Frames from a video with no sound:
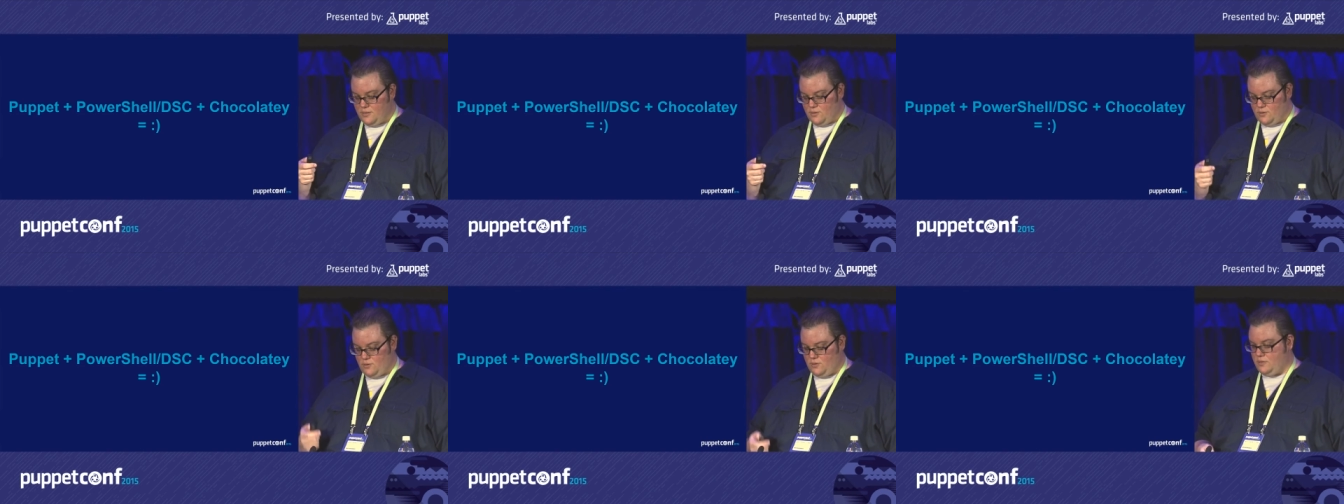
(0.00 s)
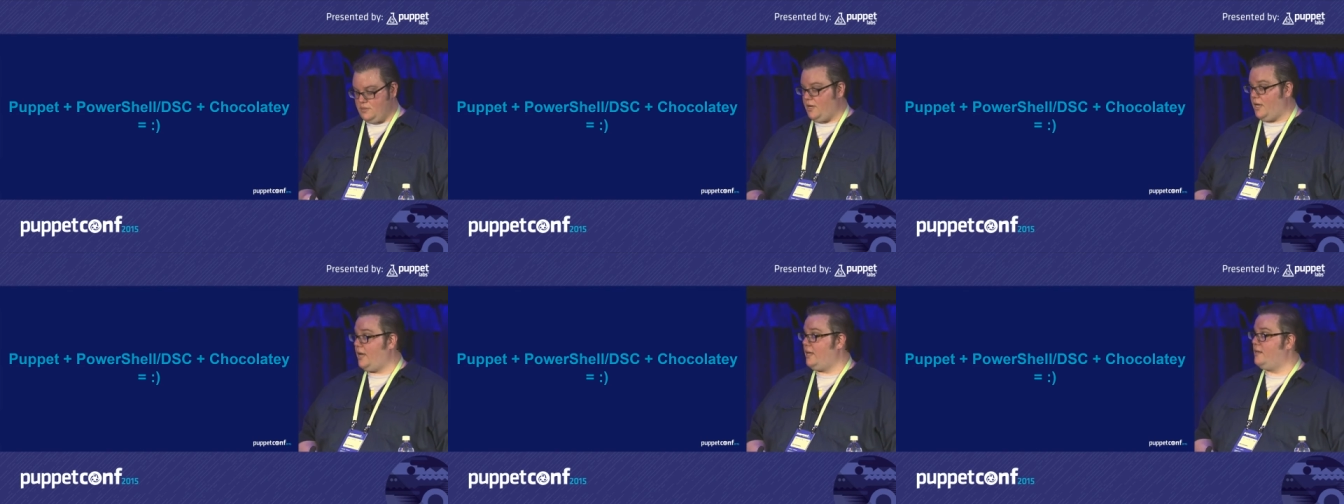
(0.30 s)

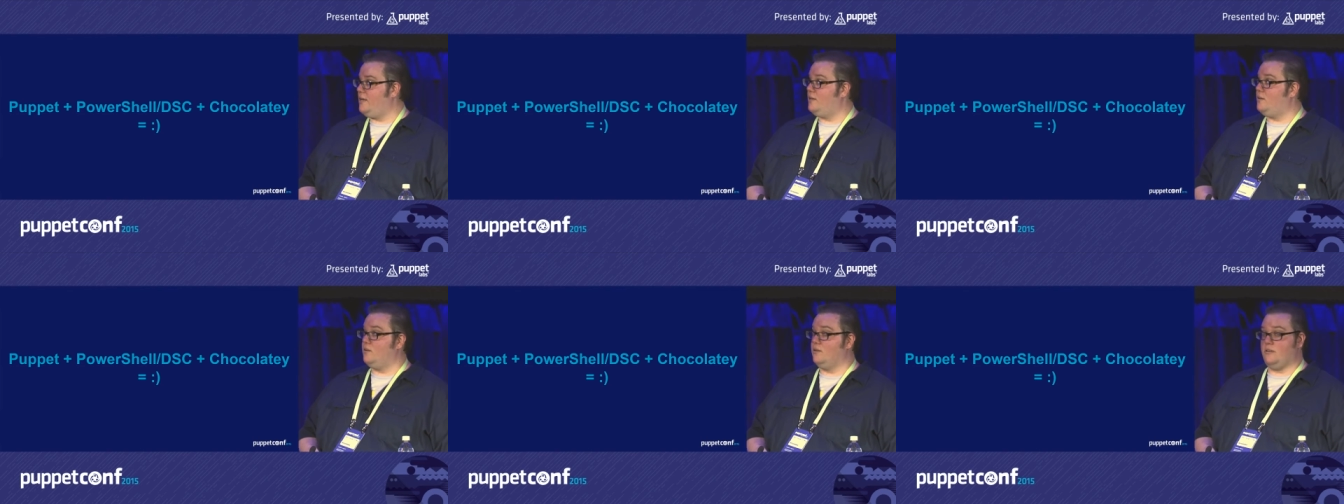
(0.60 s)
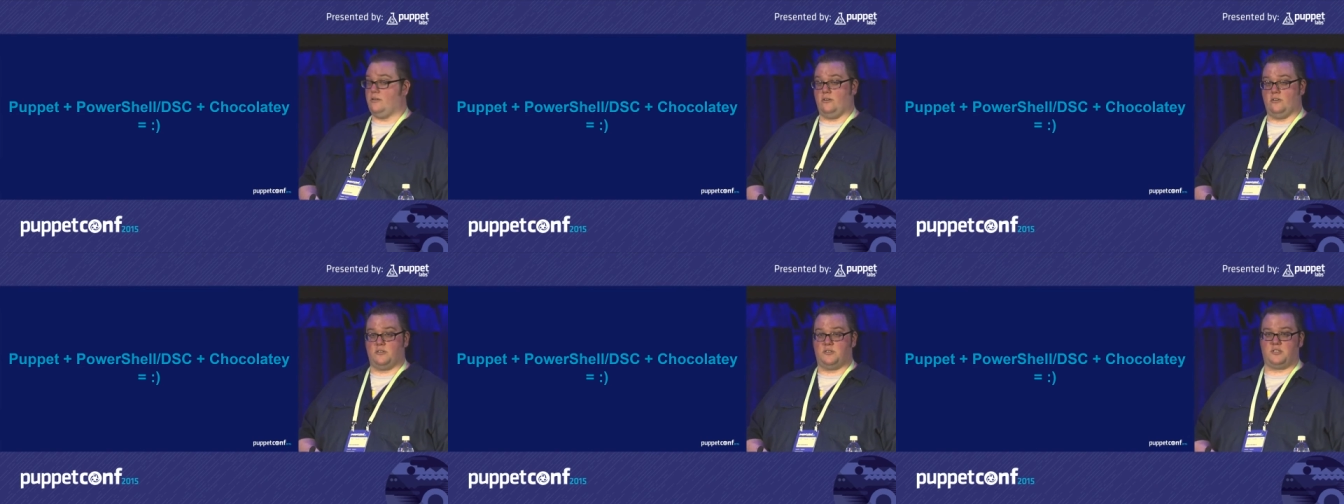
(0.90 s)
good at it
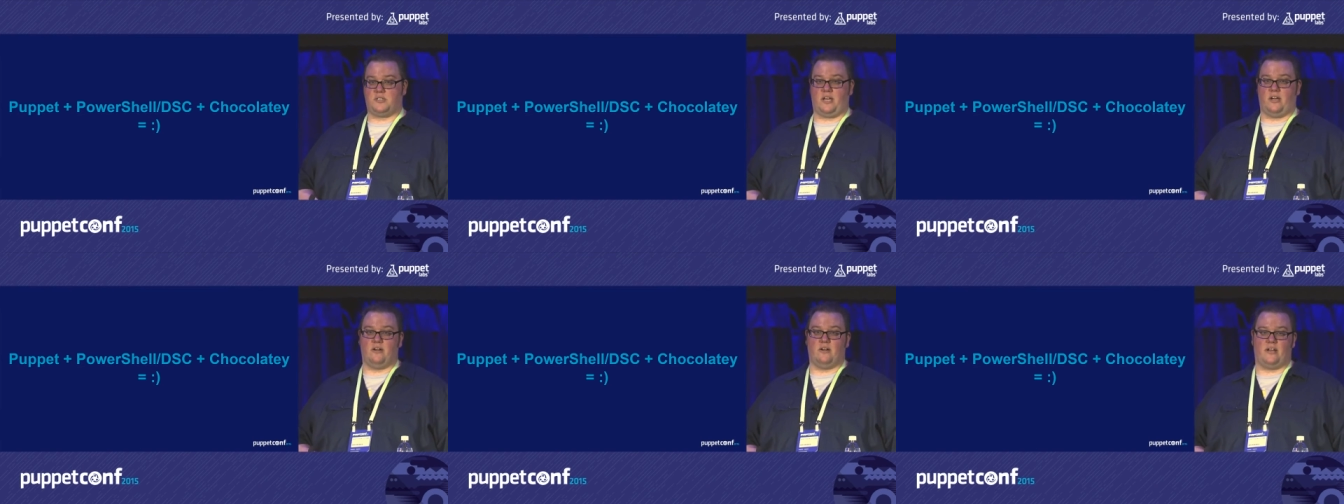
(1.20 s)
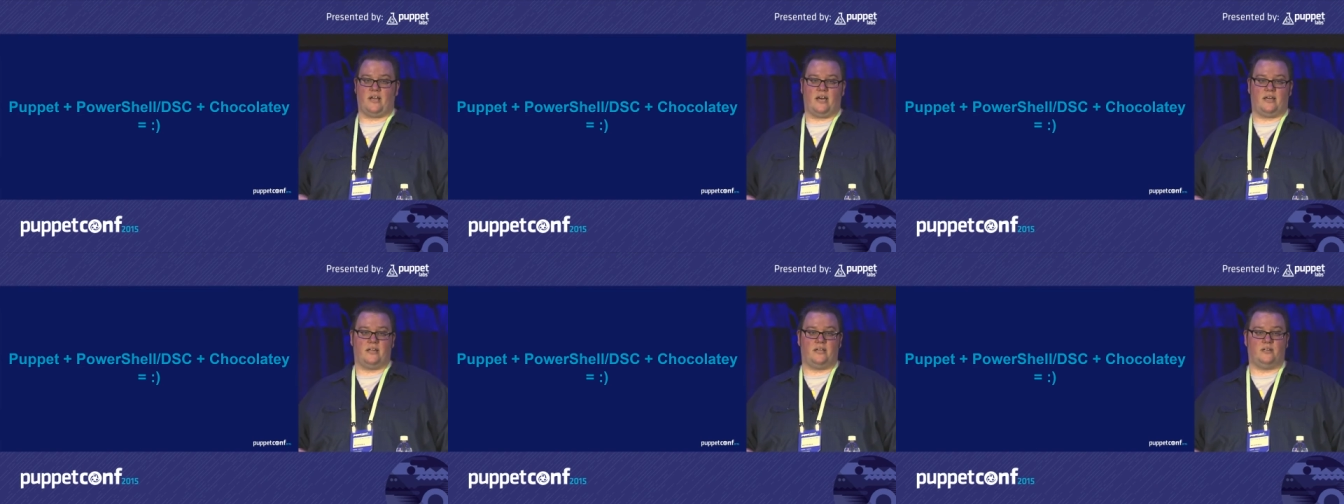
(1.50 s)
or you're
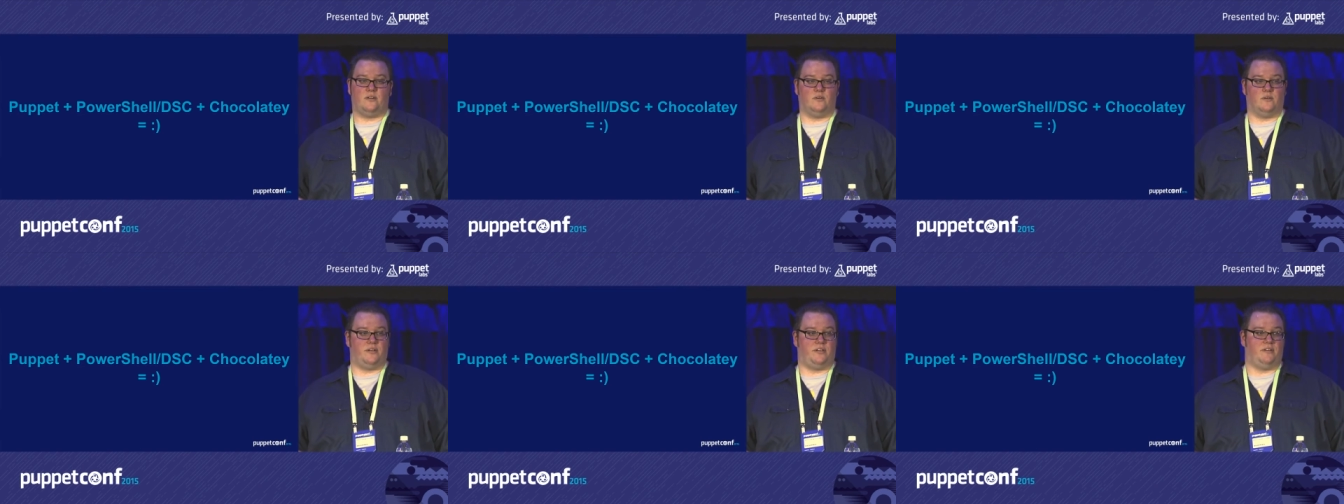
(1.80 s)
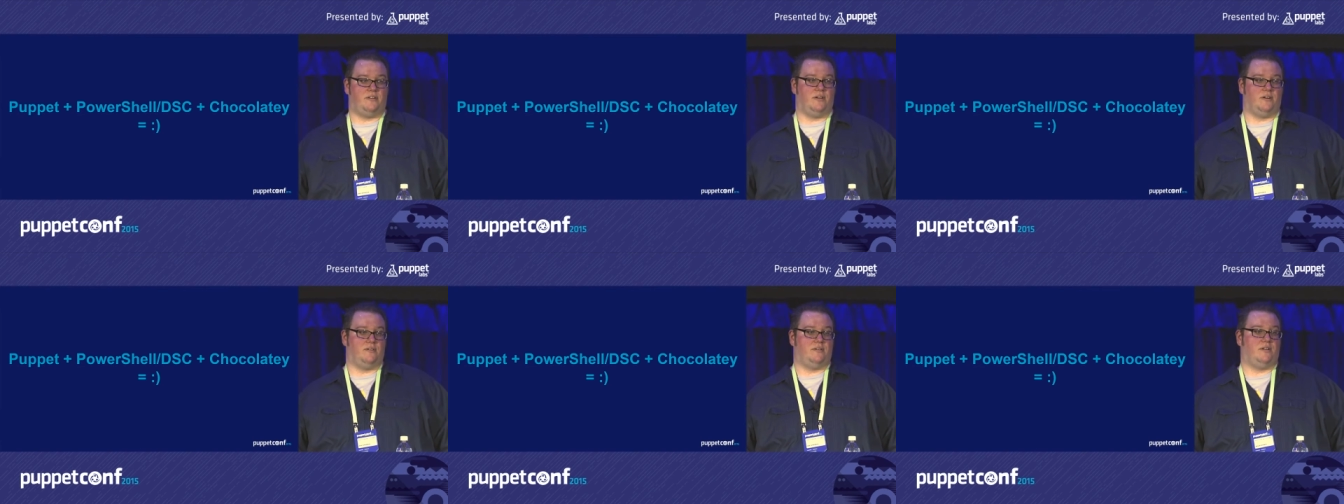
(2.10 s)
scared at it or
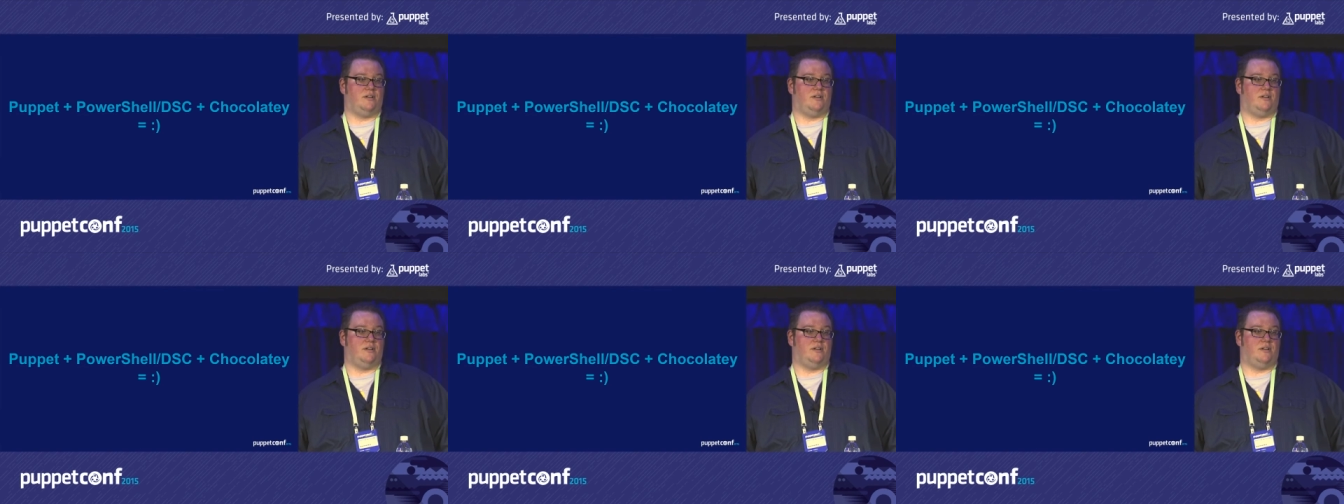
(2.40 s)
you don't